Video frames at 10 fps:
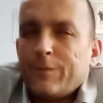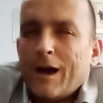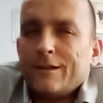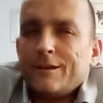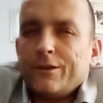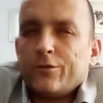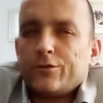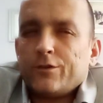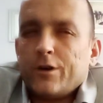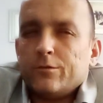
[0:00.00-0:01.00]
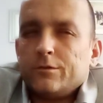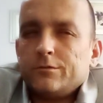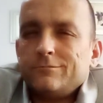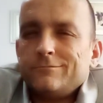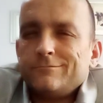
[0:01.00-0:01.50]
handed in or sold.
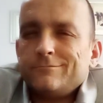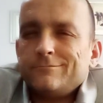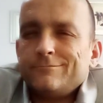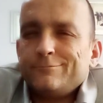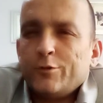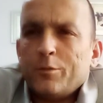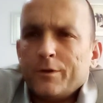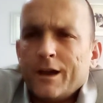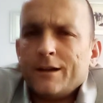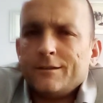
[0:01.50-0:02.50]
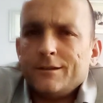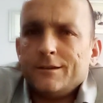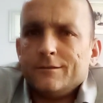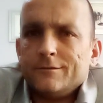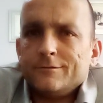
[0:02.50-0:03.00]
Probably handed
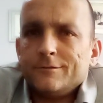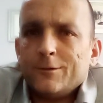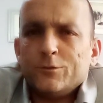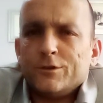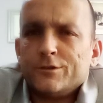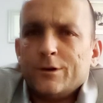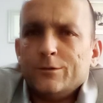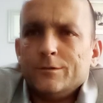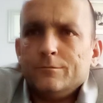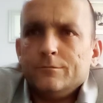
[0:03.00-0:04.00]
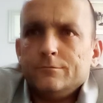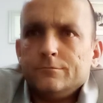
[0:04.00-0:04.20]
in. I wouldn't have sold them.